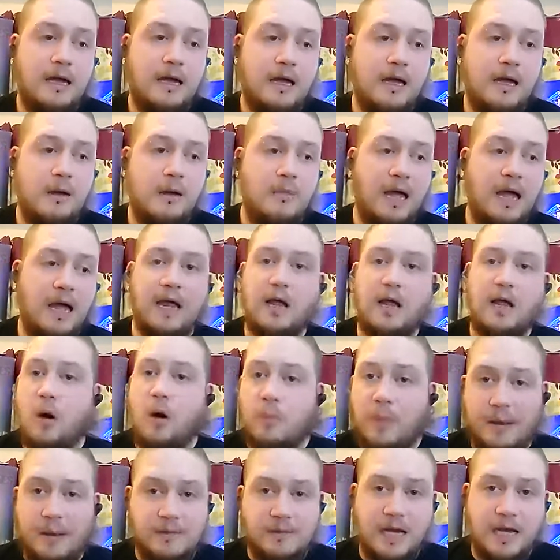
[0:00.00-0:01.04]
um, and I got
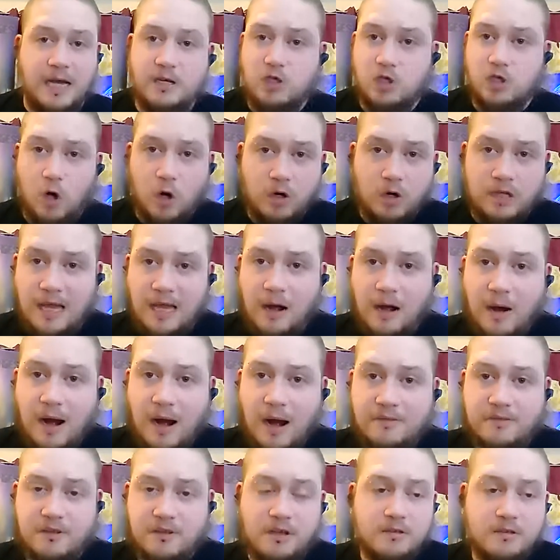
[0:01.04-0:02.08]
baptized shortly
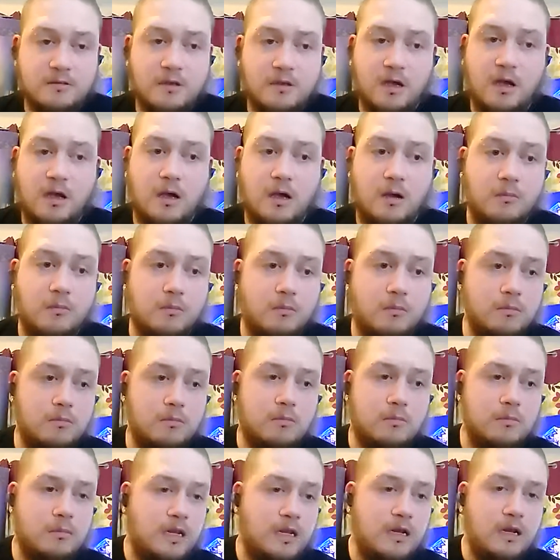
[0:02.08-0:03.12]
thereafter um,
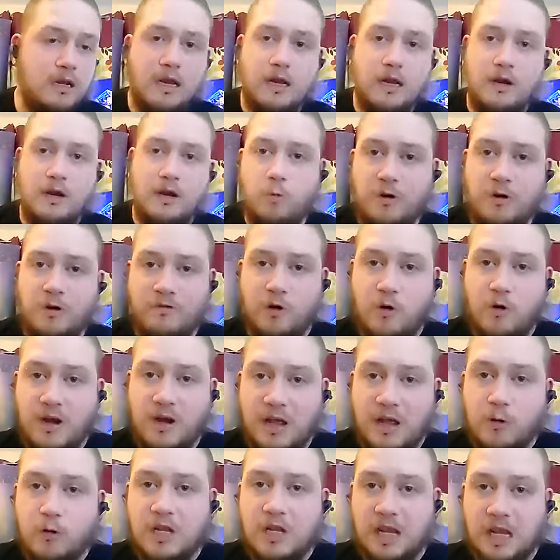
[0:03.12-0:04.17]
in a in a river
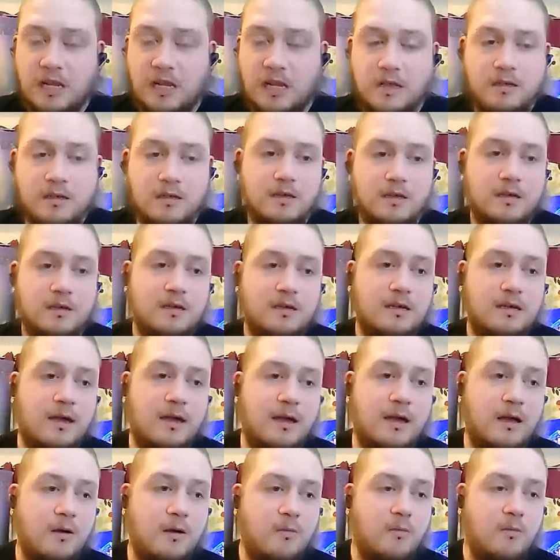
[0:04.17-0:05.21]
in Ilkley,
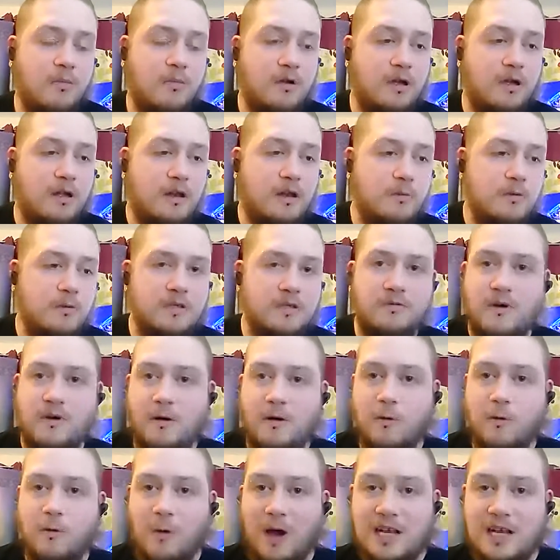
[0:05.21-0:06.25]
um, and it was a
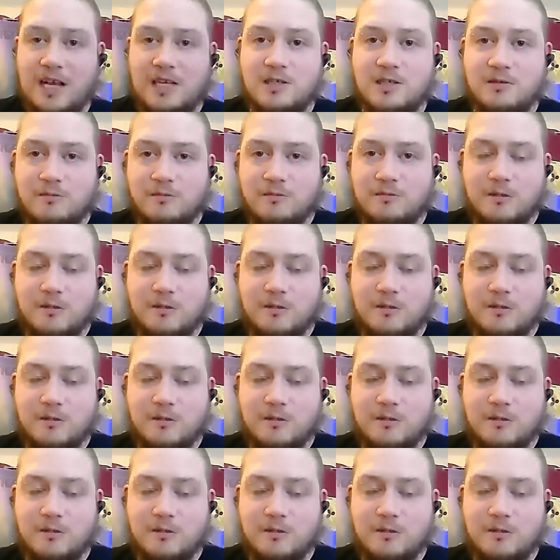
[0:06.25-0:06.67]
very wet,